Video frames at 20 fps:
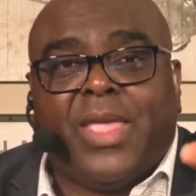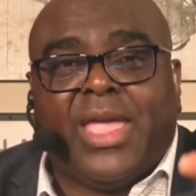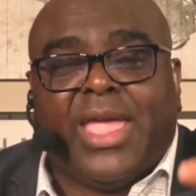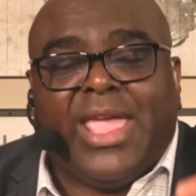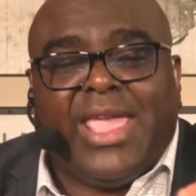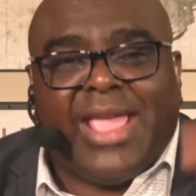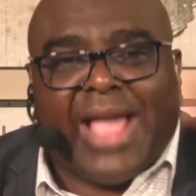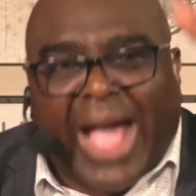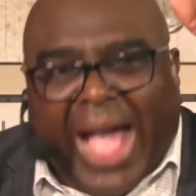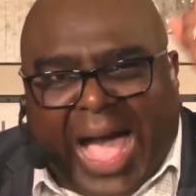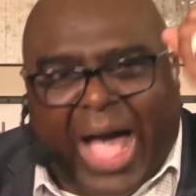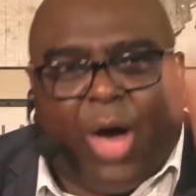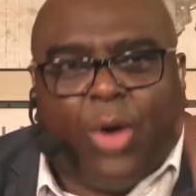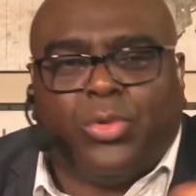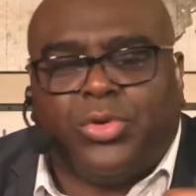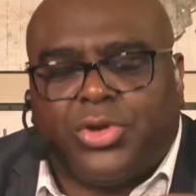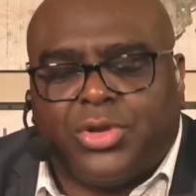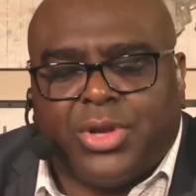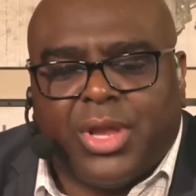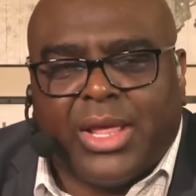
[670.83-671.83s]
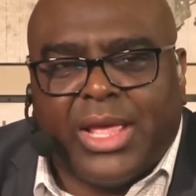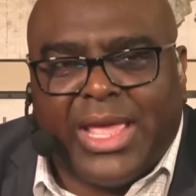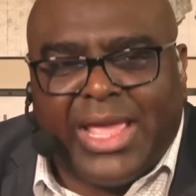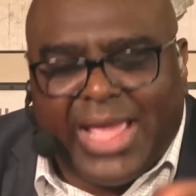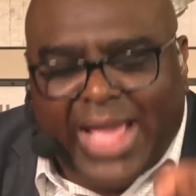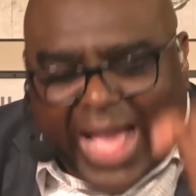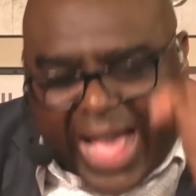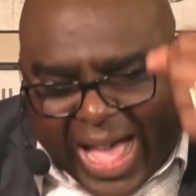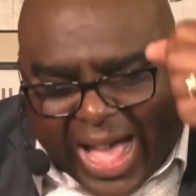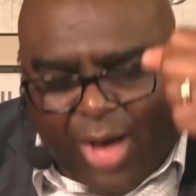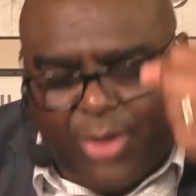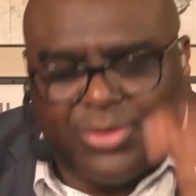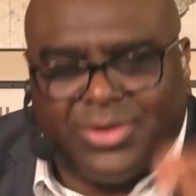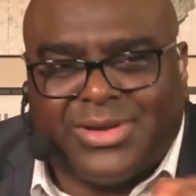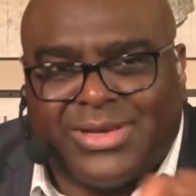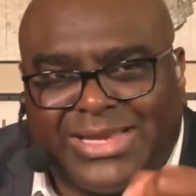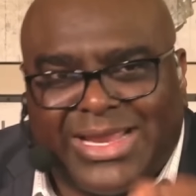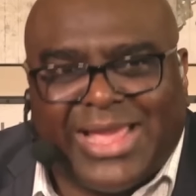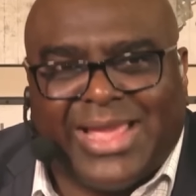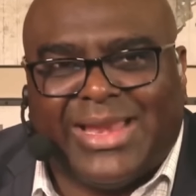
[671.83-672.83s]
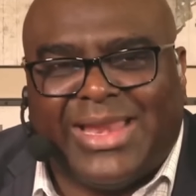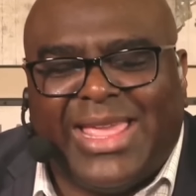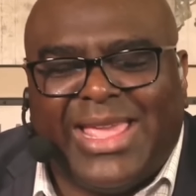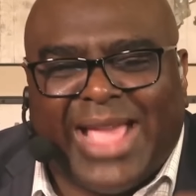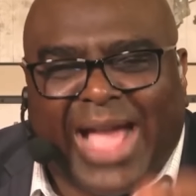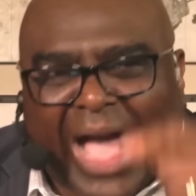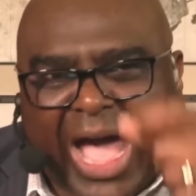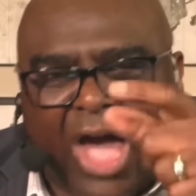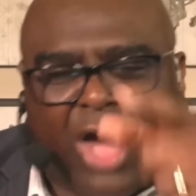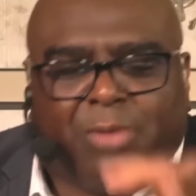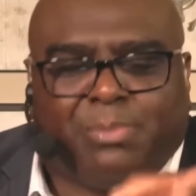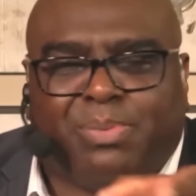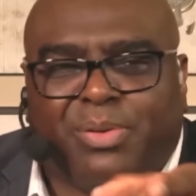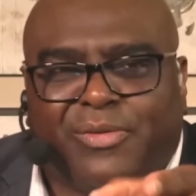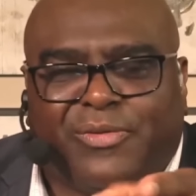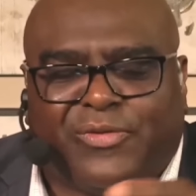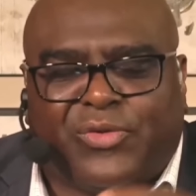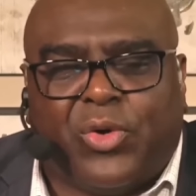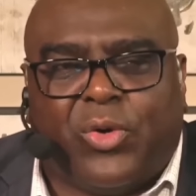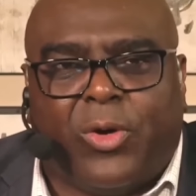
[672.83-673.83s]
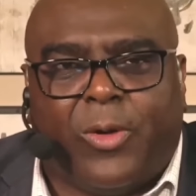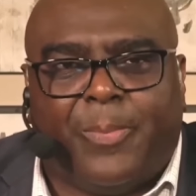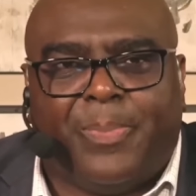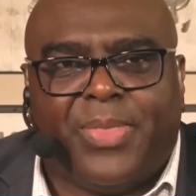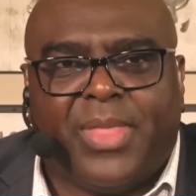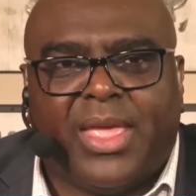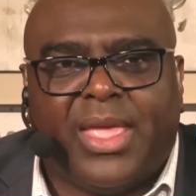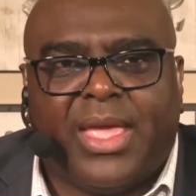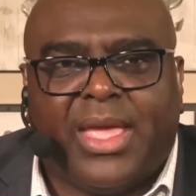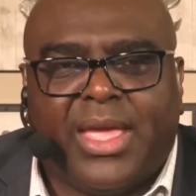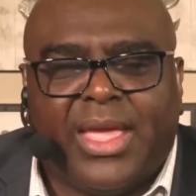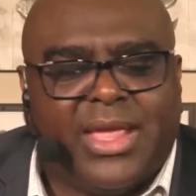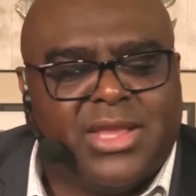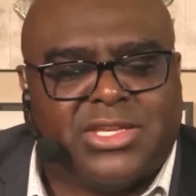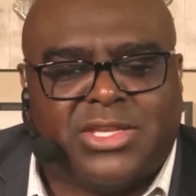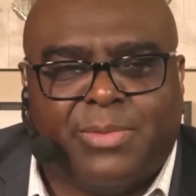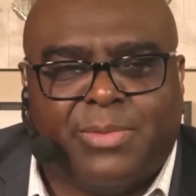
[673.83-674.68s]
He out He outdid, he outperformed his